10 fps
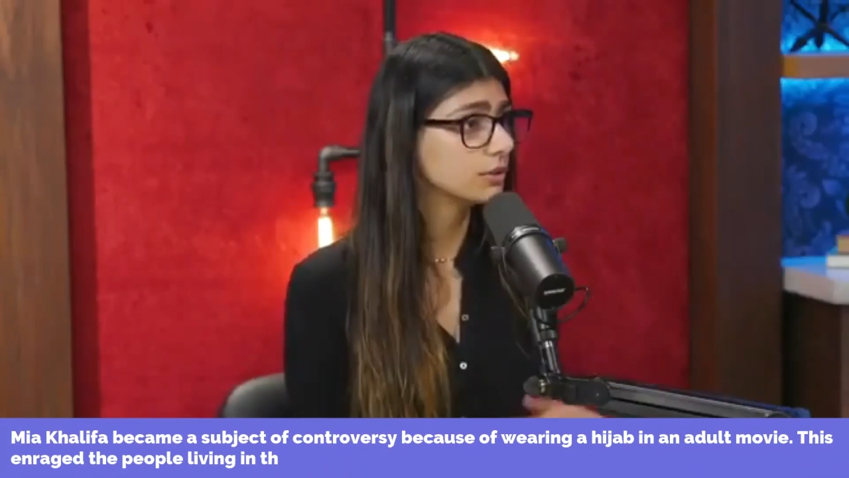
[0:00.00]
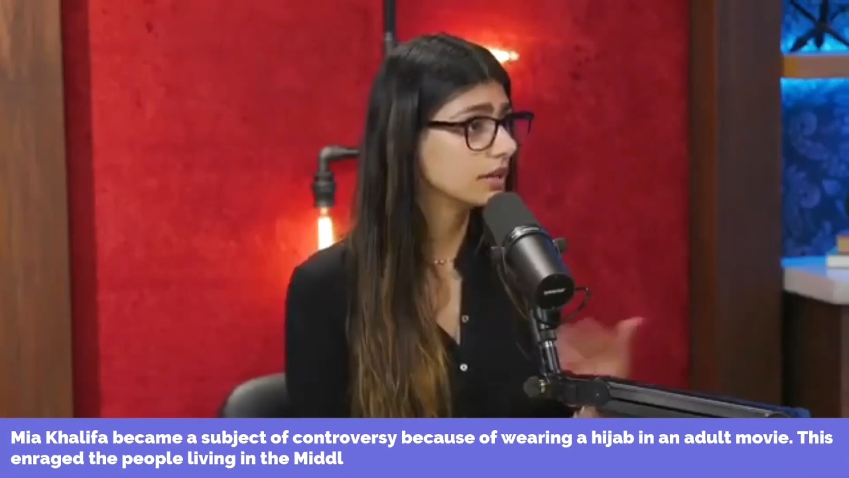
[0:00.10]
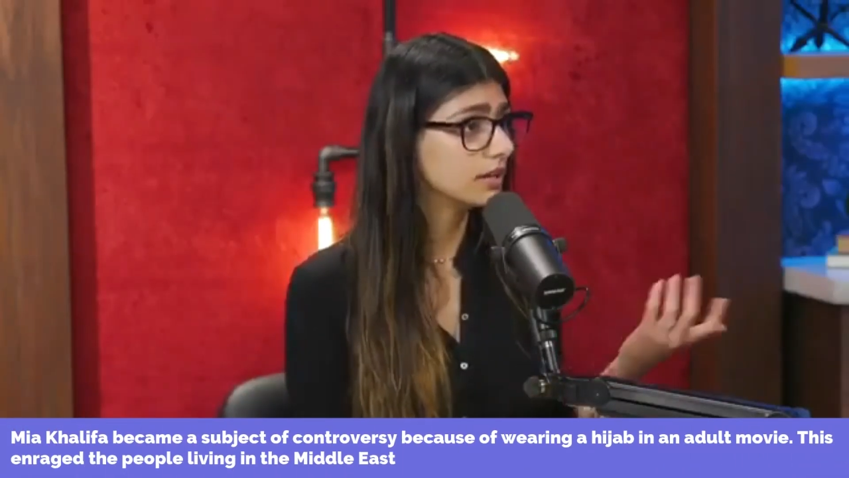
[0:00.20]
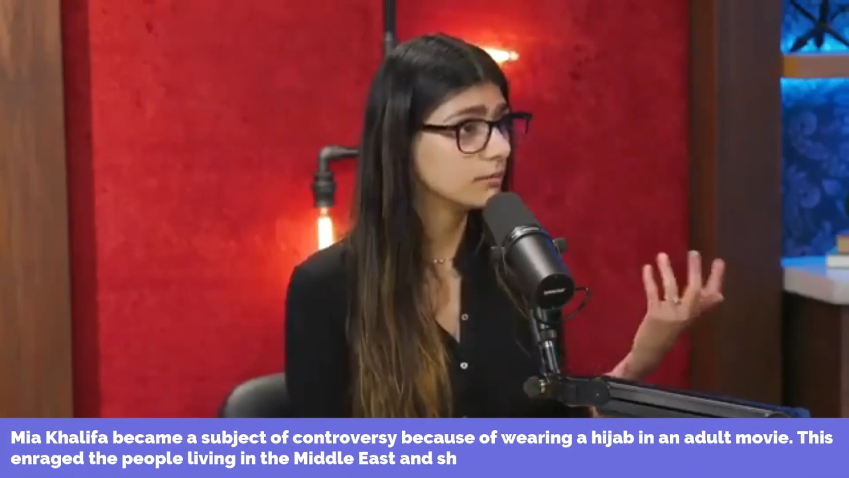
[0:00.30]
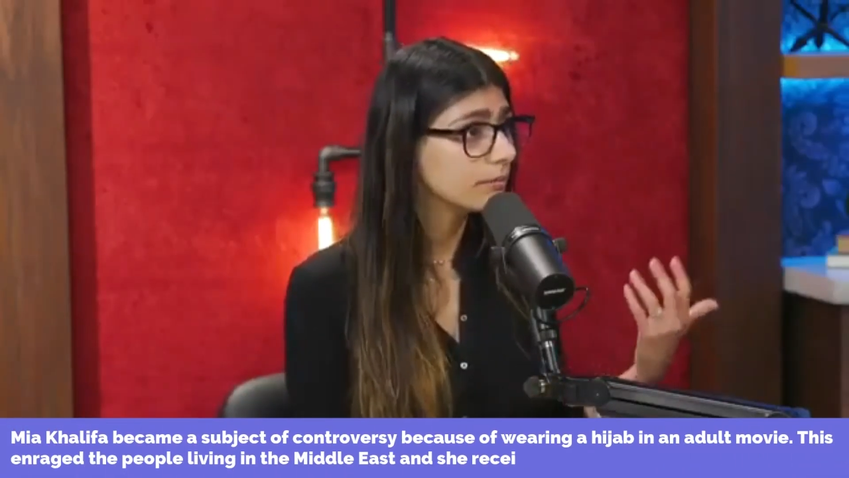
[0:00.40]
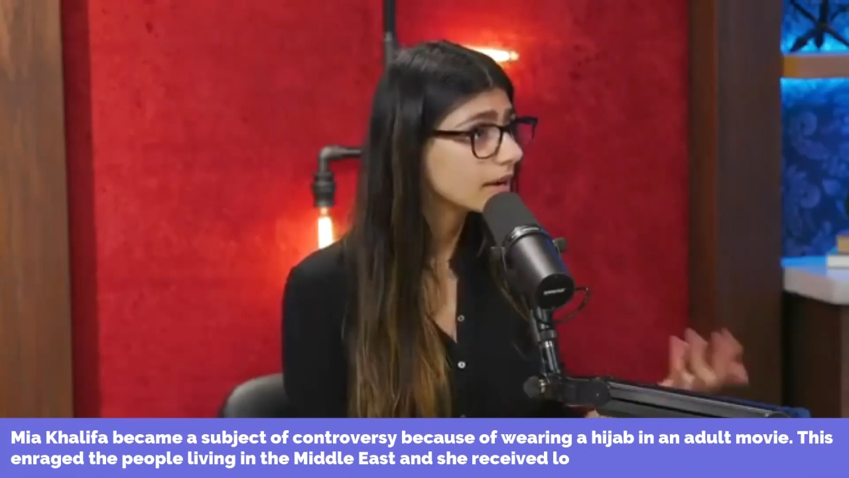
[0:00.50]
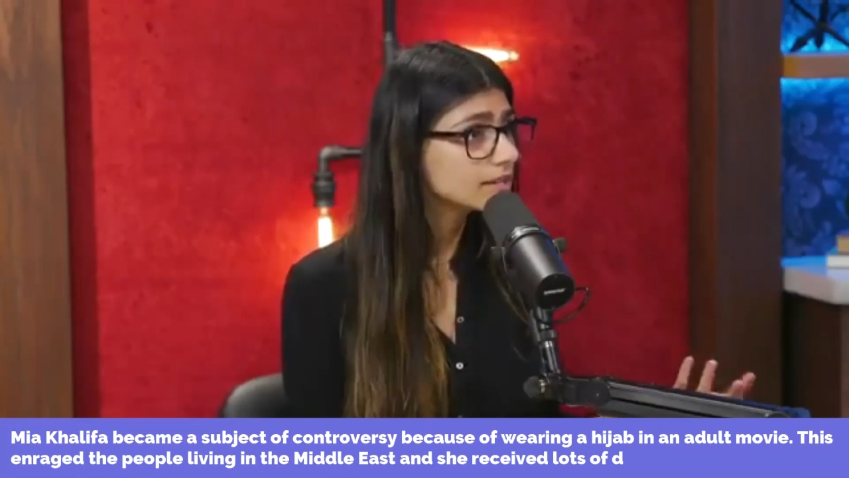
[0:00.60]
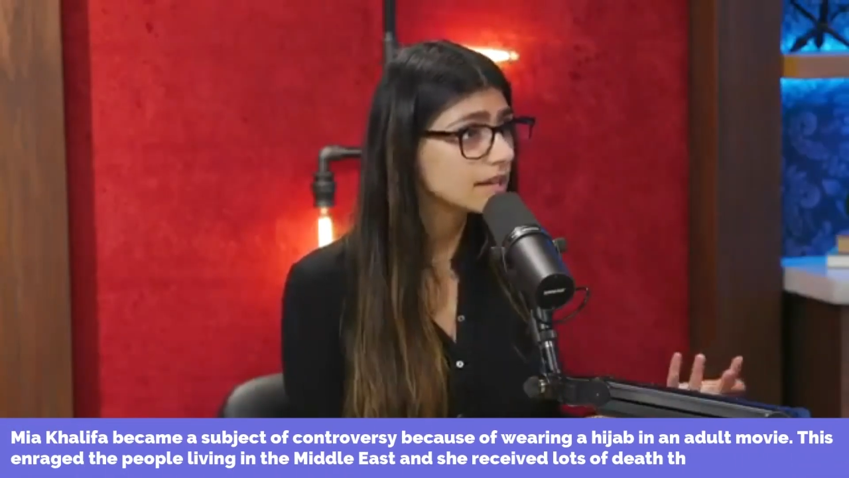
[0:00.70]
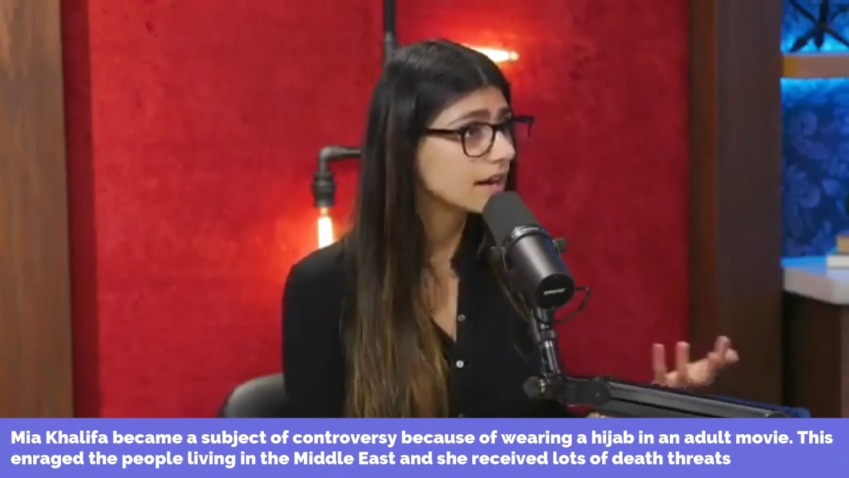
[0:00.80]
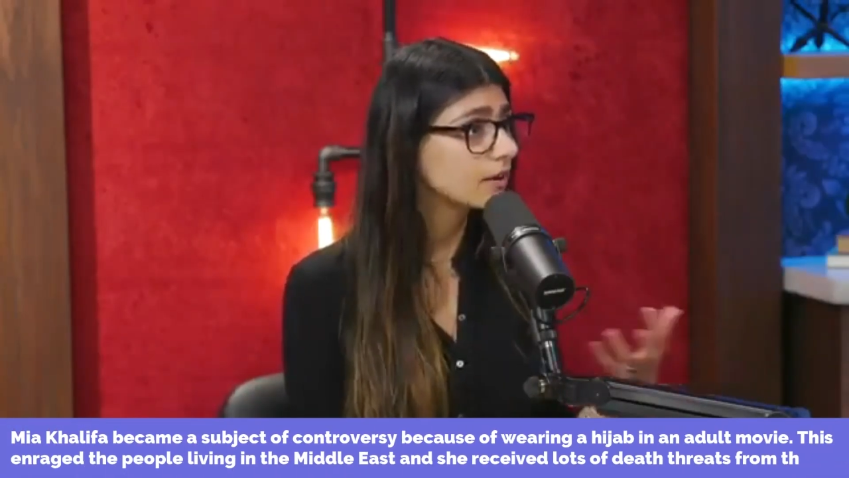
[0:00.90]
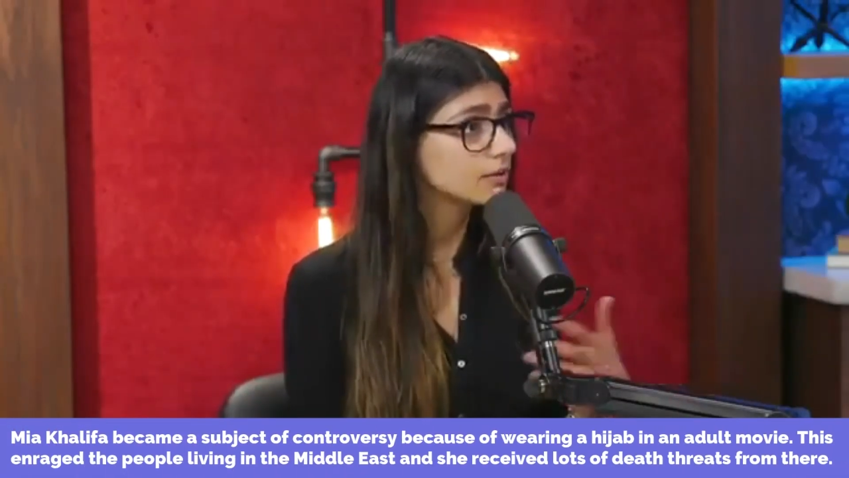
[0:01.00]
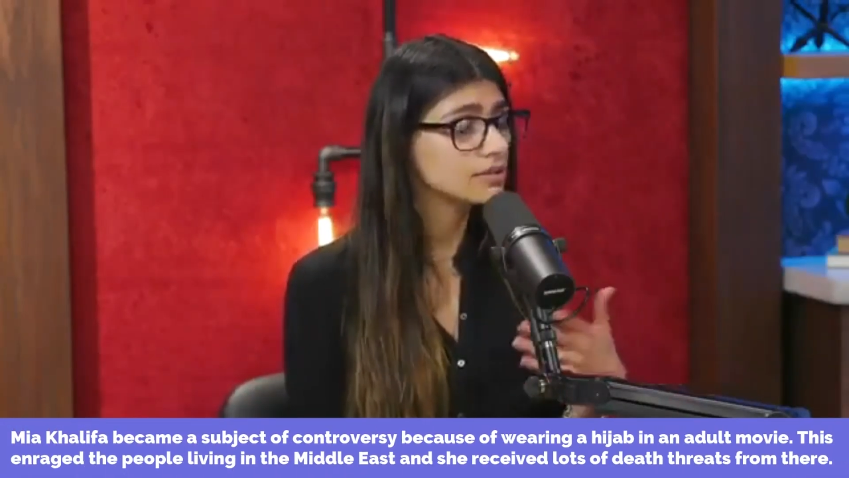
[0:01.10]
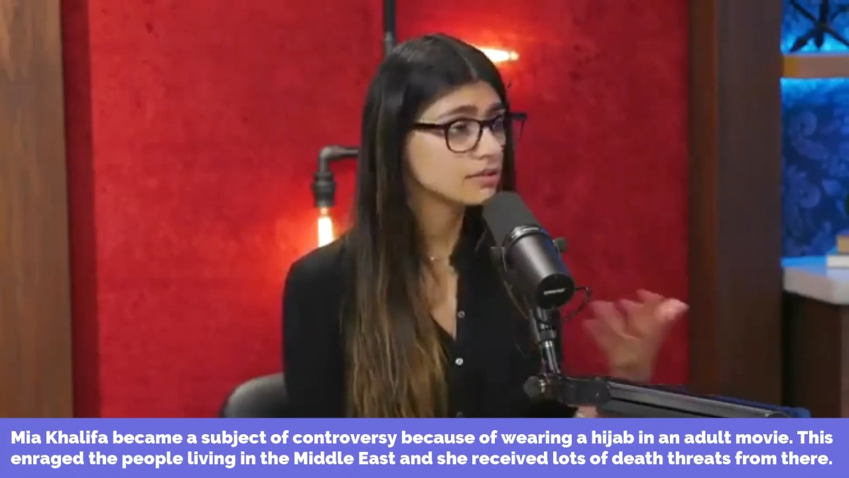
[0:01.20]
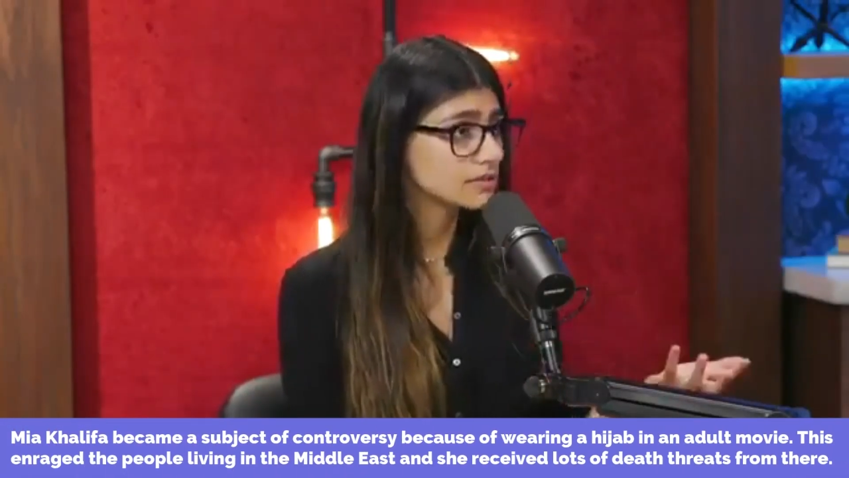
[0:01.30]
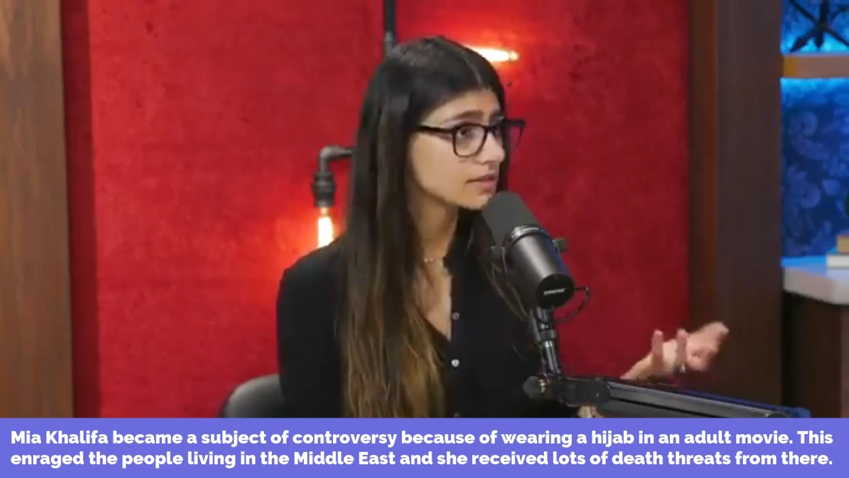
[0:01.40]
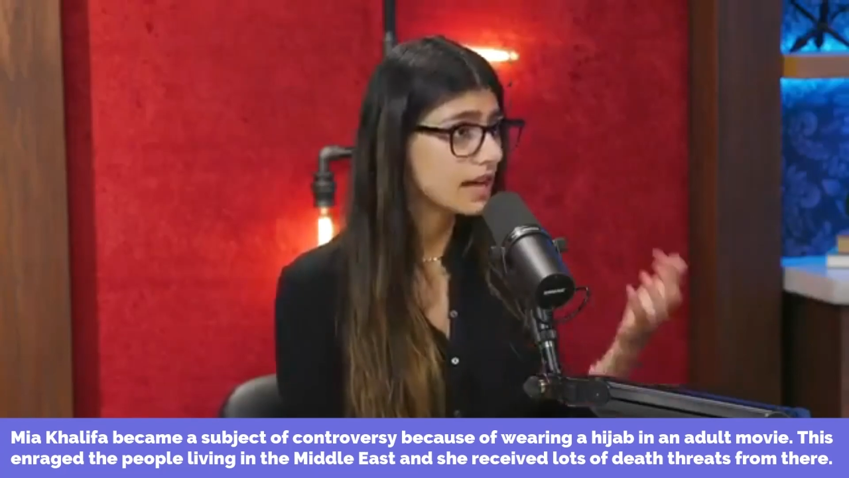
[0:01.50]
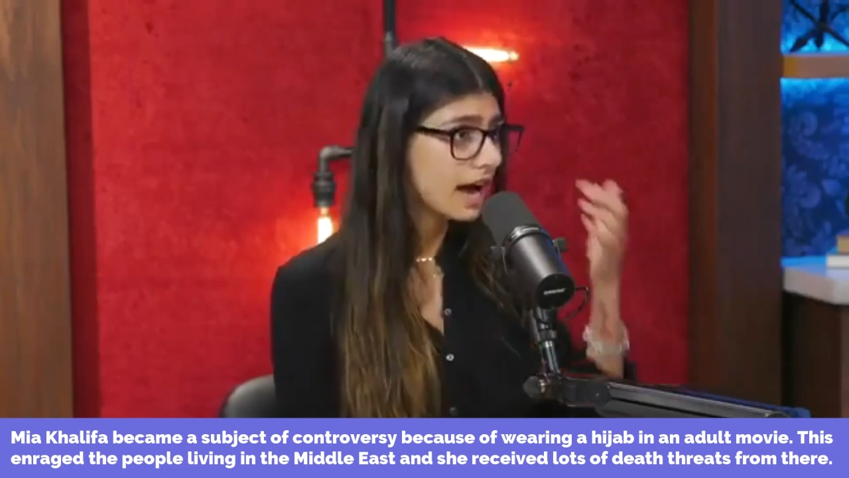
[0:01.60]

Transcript: subject of controversy